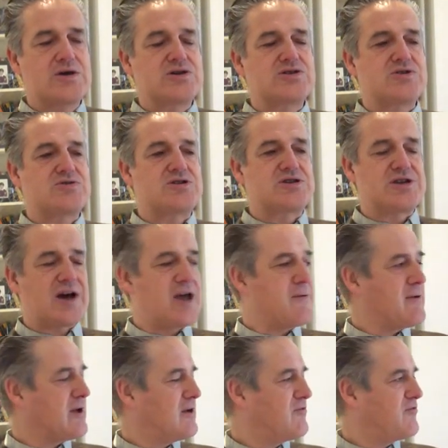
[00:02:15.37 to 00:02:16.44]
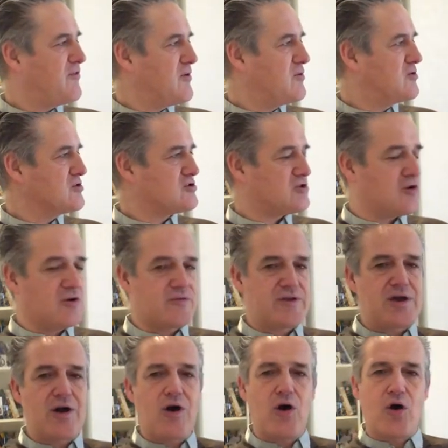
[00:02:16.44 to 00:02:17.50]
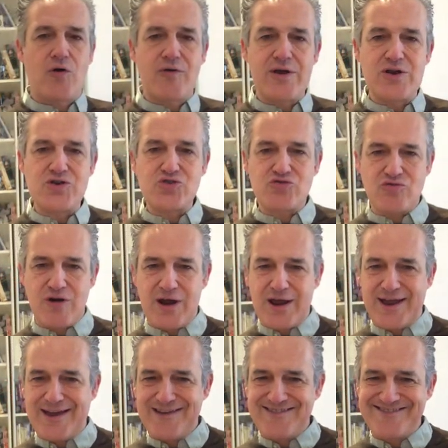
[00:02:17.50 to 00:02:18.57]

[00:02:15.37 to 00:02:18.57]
So today we're going to focus on the orange ray